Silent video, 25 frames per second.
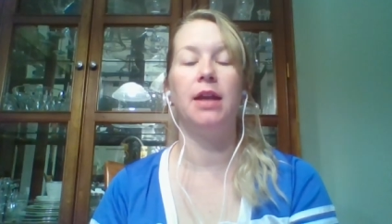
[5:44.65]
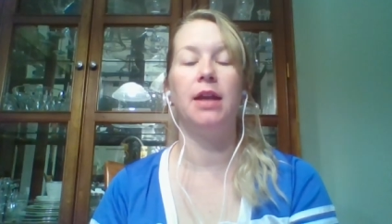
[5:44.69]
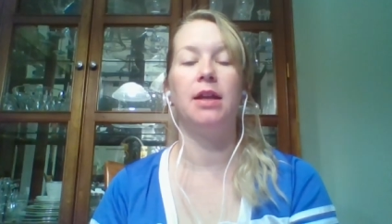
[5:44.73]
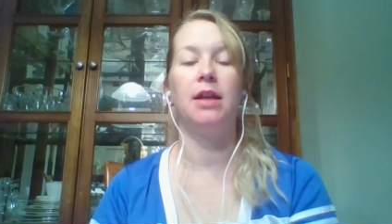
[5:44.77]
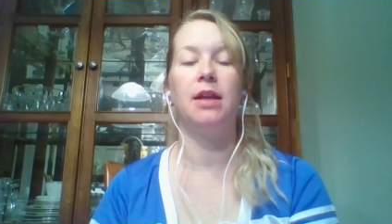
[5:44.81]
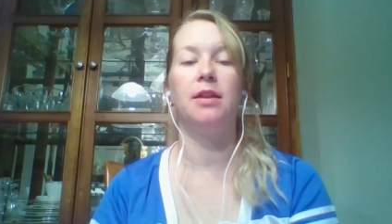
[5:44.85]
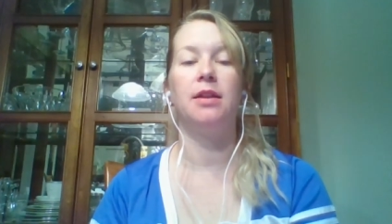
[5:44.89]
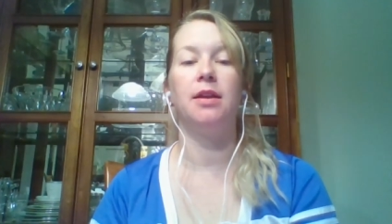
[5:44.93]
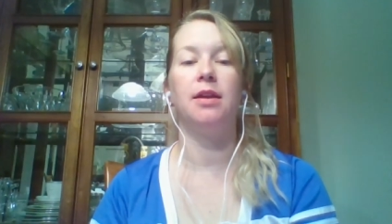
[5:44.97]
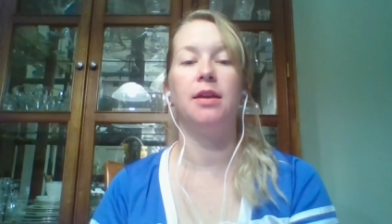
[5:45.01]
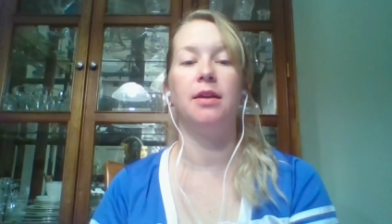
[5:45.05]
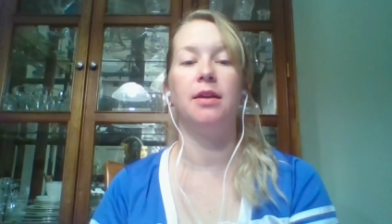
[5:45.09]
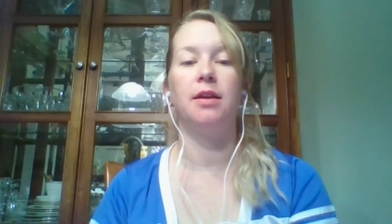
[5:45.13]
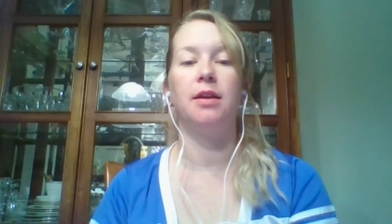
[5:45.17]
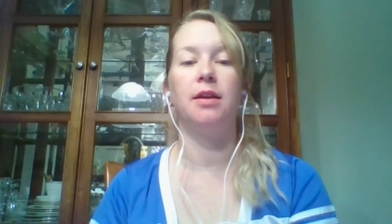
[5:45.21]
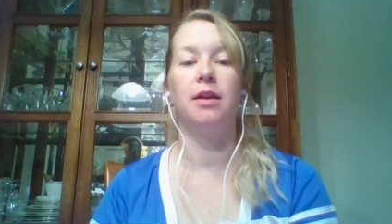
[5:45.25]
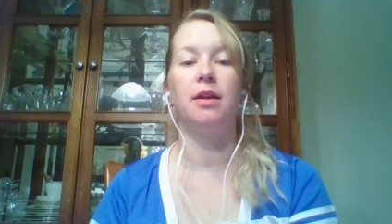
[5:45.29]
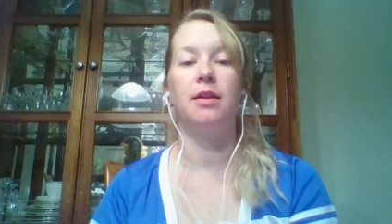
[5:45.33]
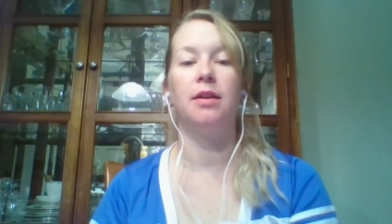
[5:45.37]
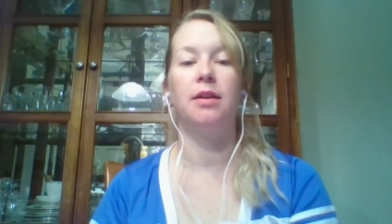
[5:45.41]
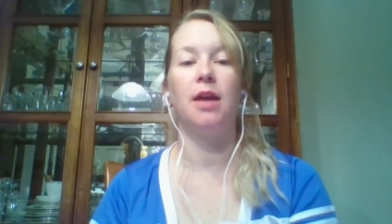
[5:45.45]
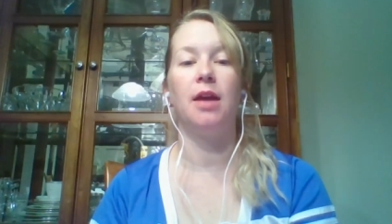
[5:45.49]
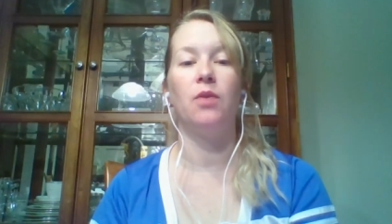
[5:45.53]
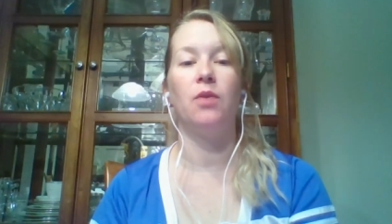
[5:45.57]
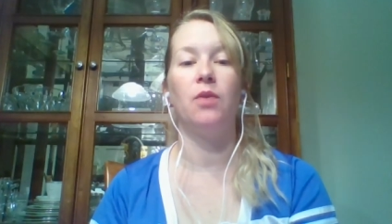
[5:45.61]

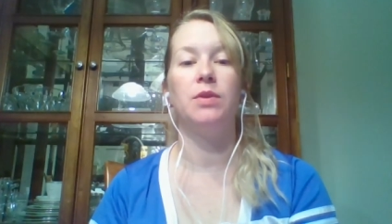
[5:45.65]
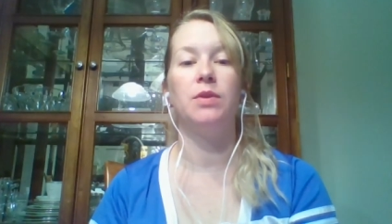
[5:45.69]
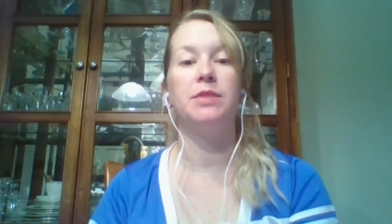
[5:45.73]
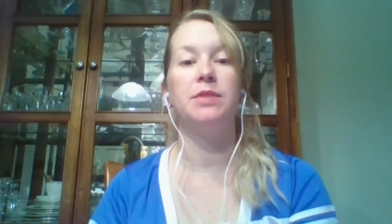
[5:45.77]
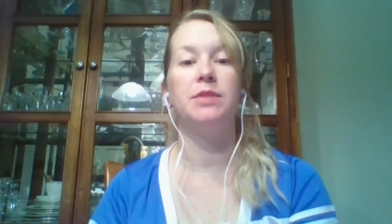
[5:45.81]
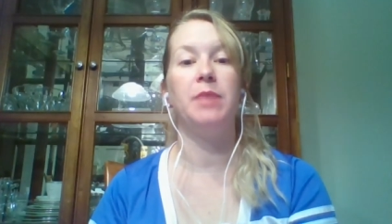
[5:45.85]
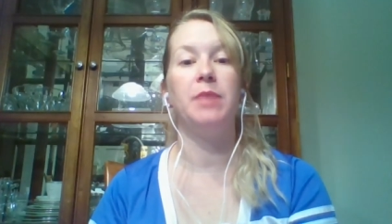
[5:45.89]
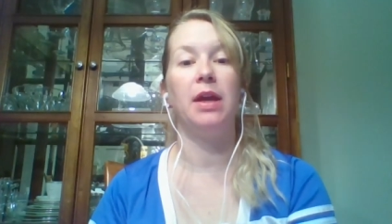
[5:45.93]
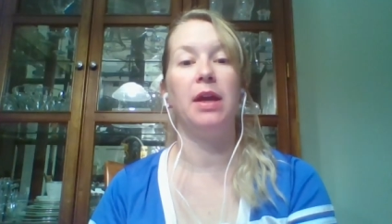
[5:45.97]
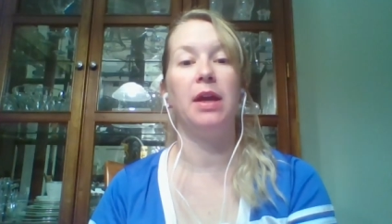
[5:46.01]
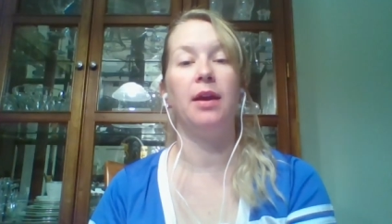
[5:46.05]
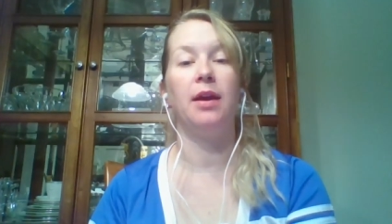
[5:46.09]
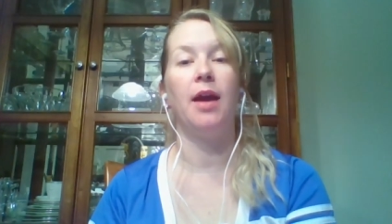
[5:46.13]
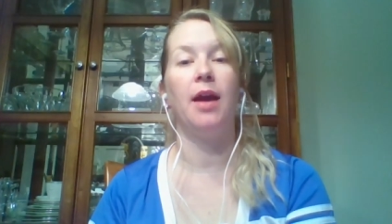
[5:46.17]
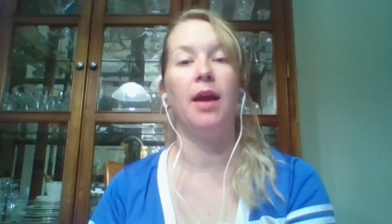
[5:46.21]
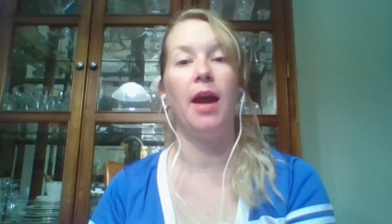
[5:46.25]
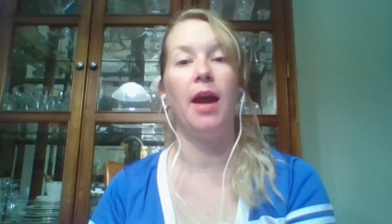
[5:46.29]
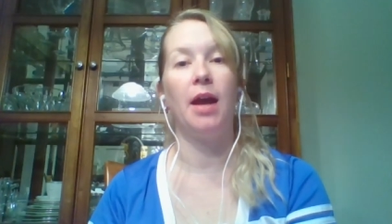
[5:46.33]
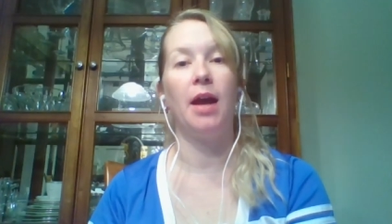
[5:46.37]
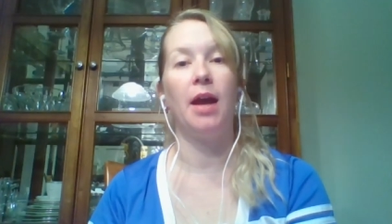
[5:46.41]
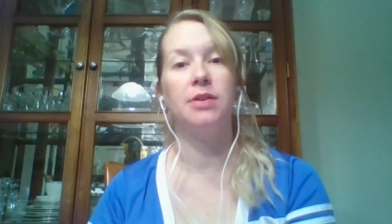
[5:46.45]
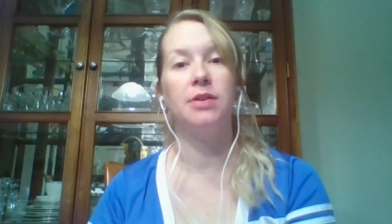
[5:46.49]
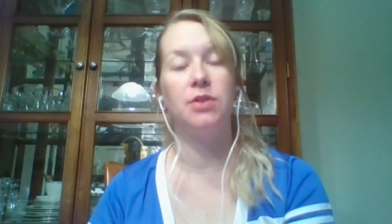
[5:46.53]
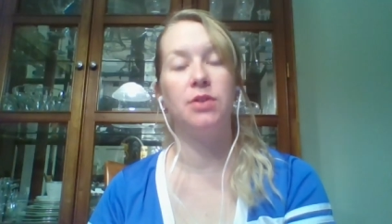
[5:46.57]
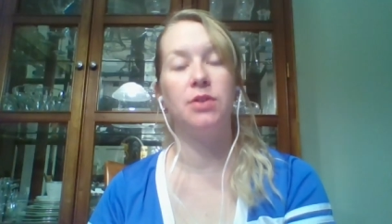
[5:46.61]
anything that was being
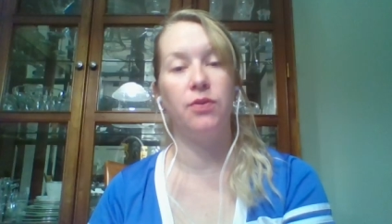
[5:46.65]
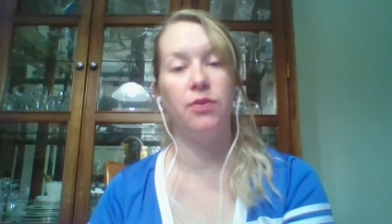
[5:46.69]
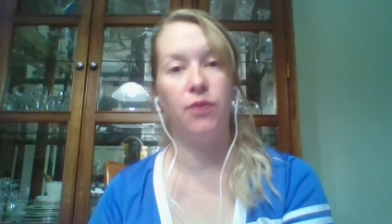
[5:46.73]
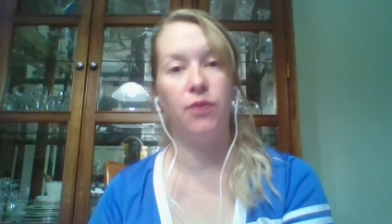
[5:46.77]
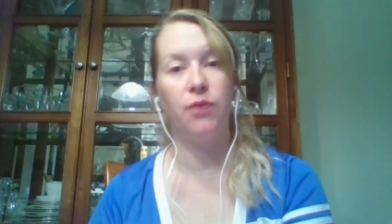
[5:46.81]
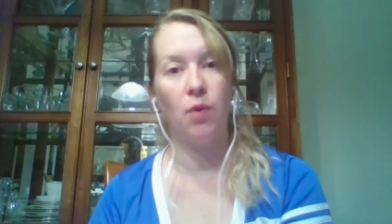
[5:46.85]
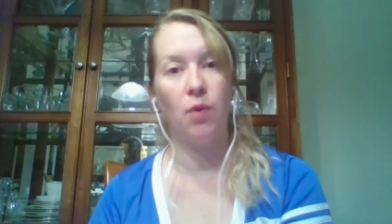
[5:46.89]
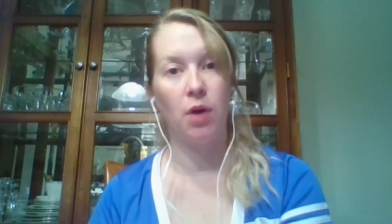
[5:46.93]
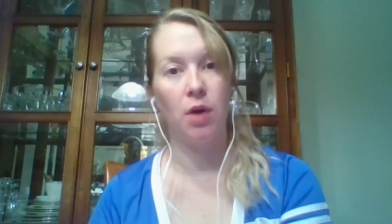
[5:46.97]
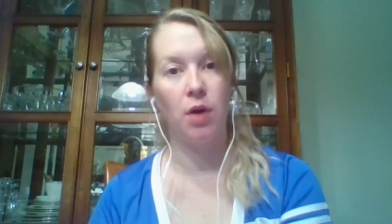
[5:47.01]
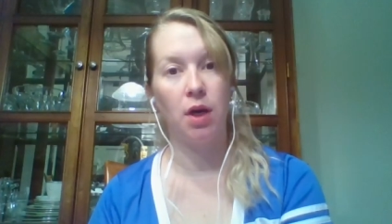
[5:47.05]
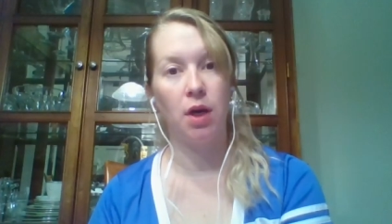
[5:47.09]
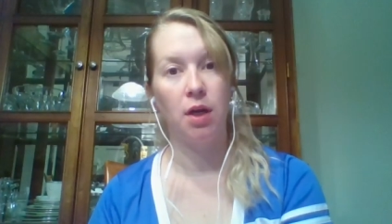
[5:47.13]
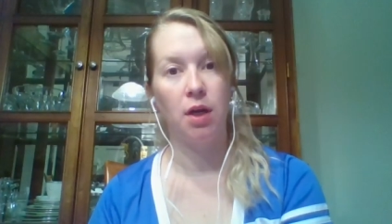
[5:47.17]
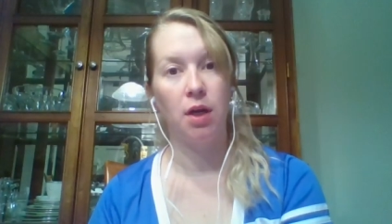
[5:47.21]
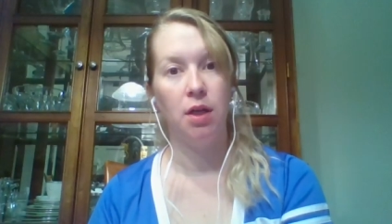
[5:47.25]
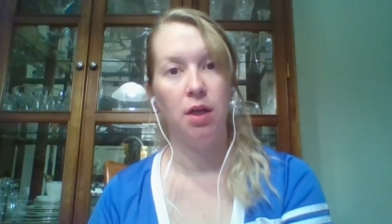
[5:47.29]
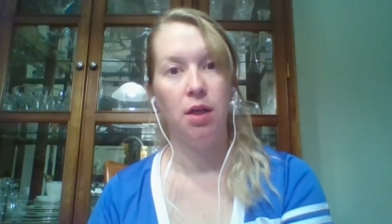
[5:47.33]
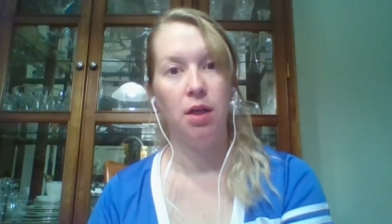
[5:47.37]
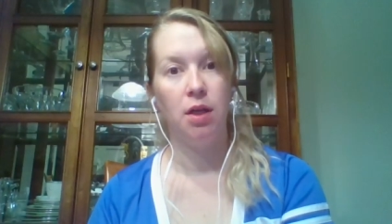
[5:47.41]
asked for.